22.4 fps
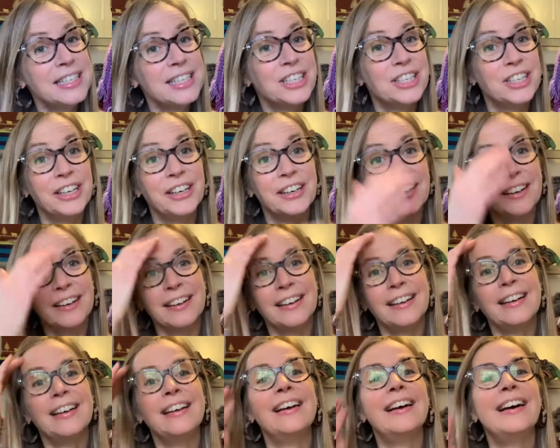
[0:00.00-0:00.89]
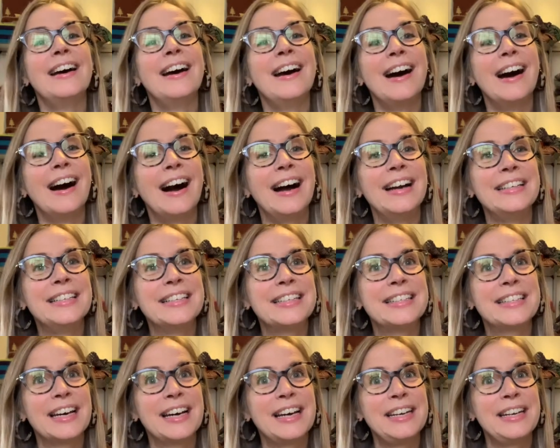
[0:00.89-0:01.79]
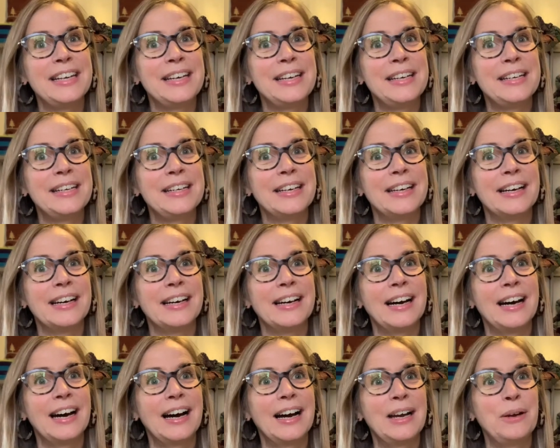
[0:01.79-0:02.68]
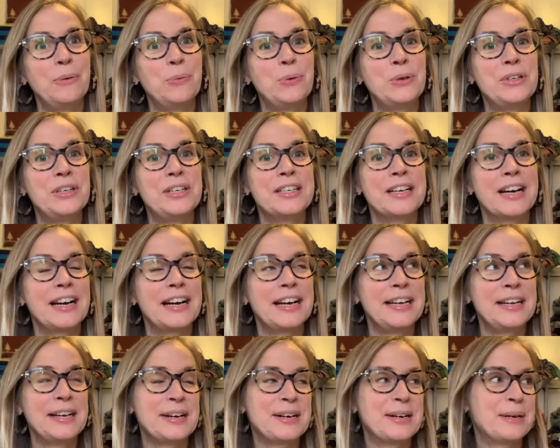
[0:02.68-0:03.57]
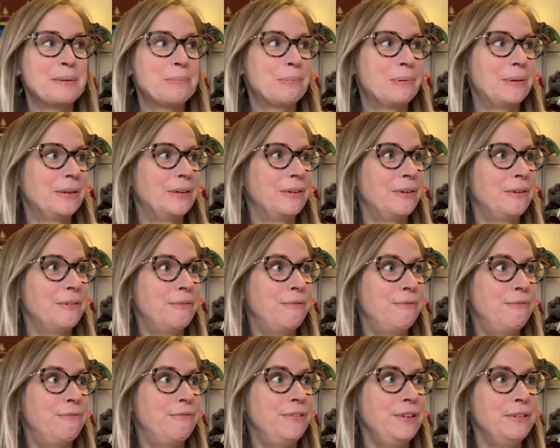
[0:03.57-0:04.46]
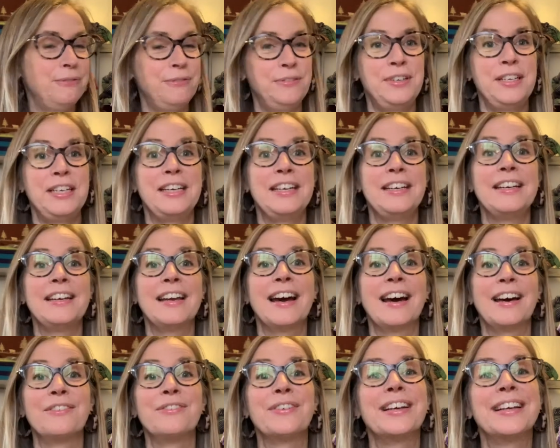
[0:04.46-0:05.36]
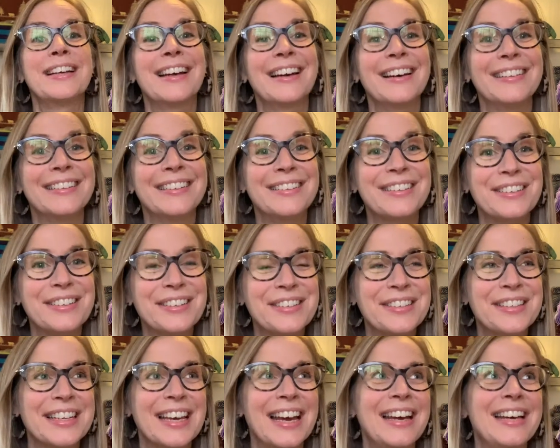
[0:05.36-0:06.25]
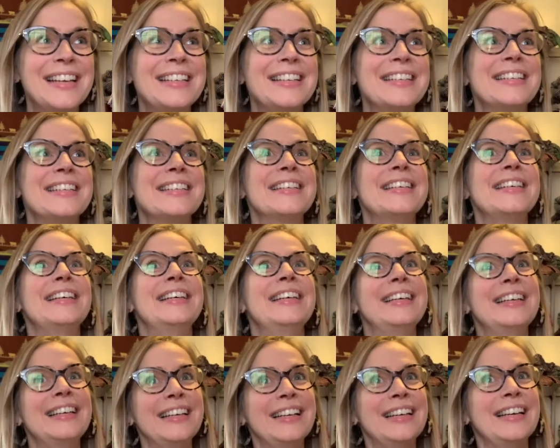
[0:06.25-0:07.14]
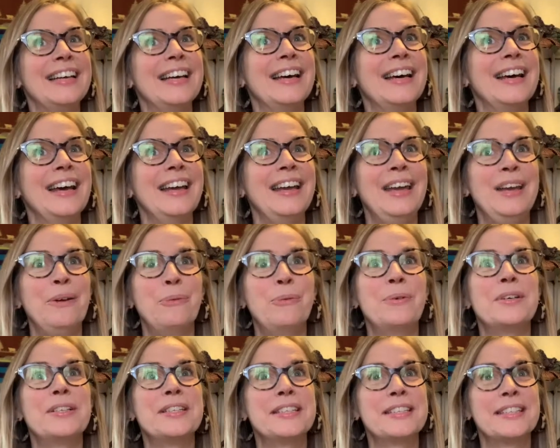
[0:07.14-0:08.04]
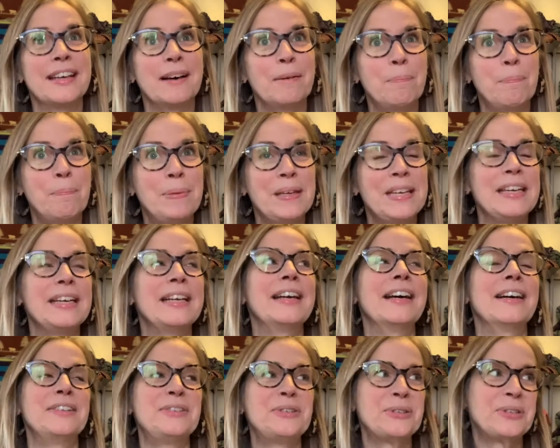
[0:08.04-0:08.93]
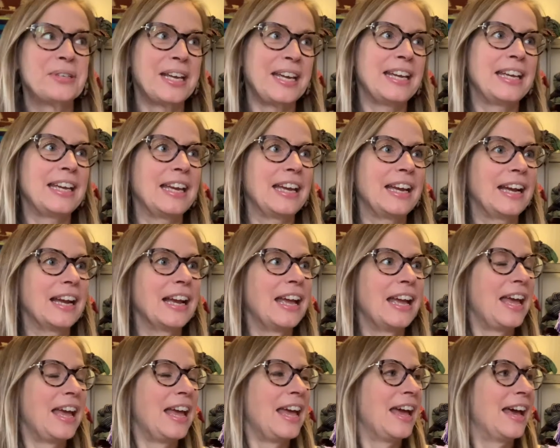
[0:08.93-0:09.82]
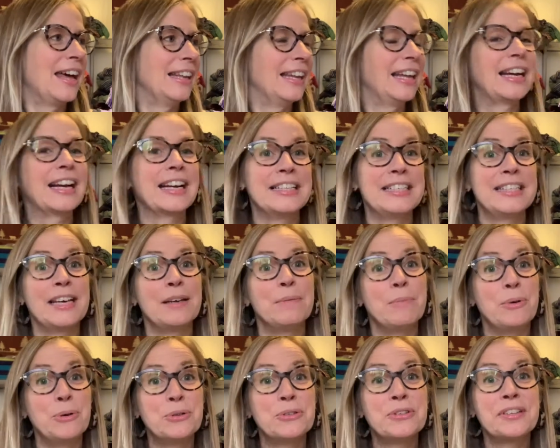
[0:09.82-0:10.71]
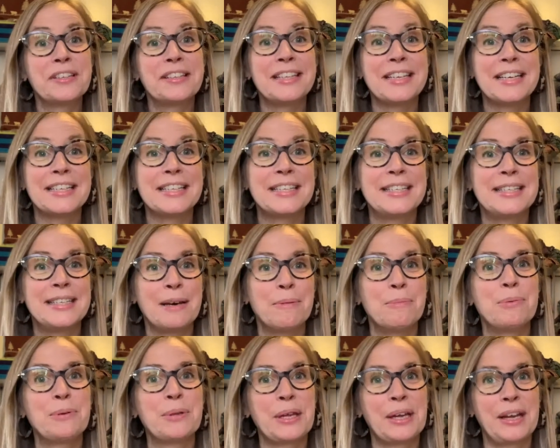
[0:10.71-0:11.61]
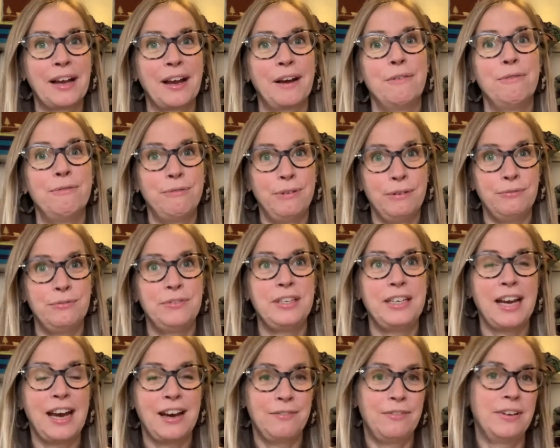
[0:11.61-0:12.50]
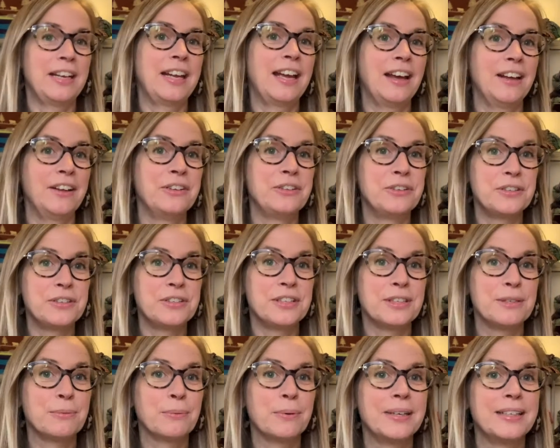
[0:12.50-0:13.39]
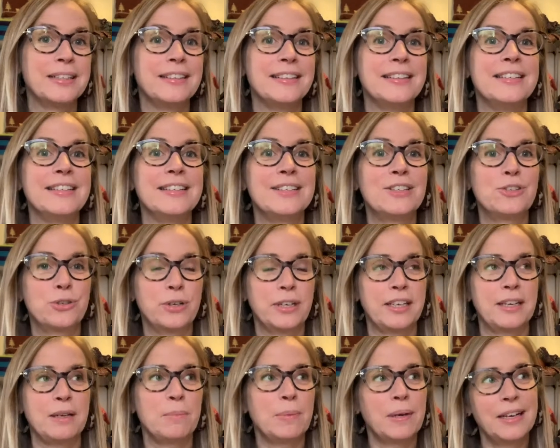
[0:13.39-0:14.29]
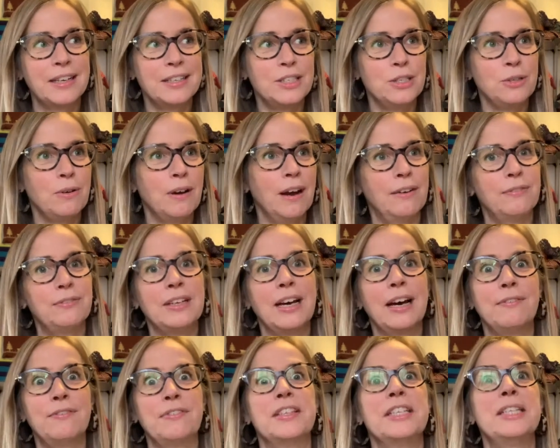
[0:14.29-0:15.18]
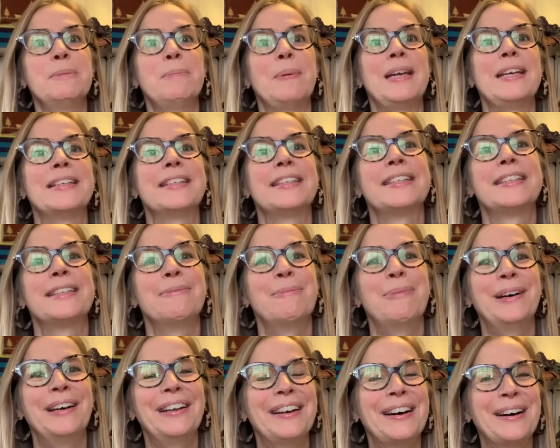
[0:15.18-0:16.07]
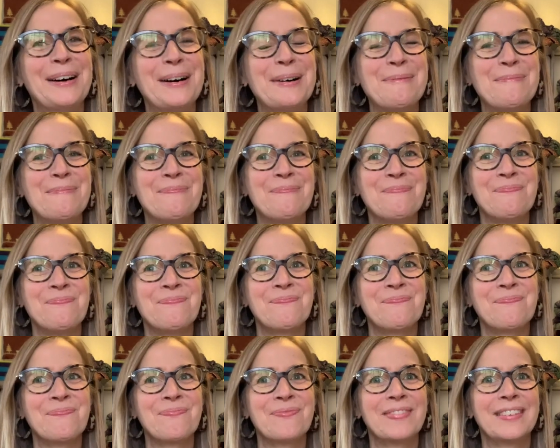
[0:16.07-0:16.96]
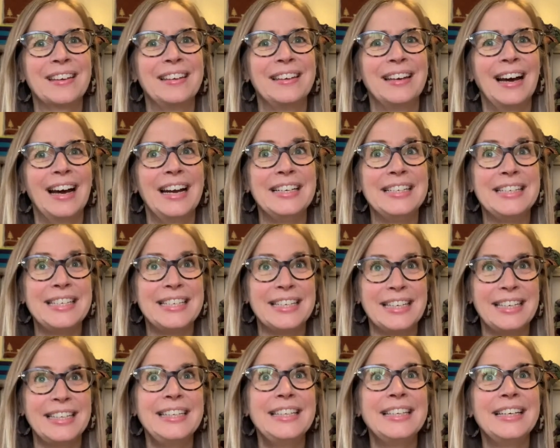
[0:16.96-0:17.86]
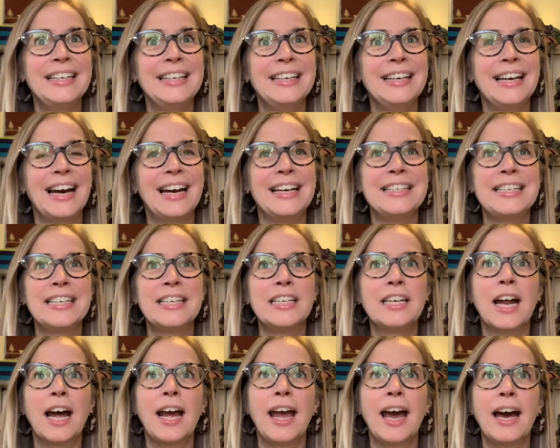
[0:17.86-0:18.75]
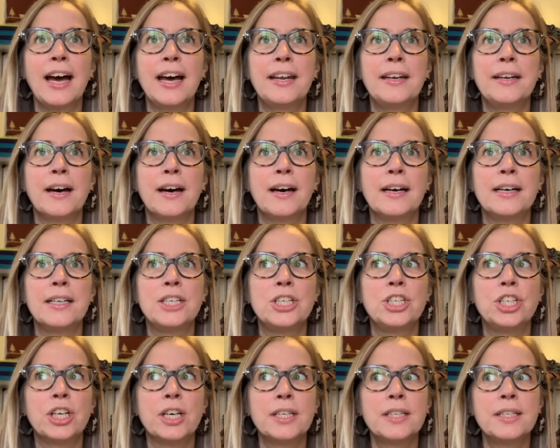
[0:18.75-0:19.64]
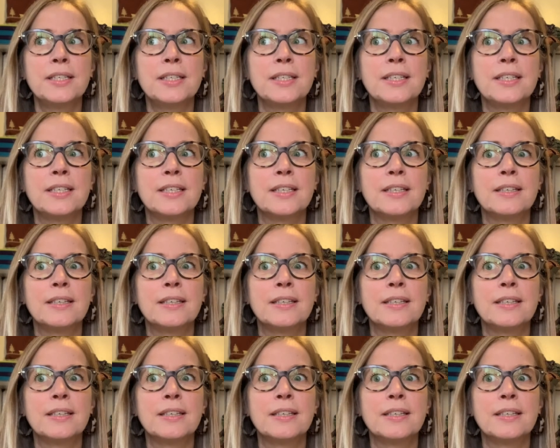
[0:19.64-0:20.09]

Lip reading: year, I decided I would dye up 50 Advent calendars. And it was a big undertaking. Like I said, mostly the assembling of 50 Advent calendars is what is tricky because you have to have the space. But I did it. I had just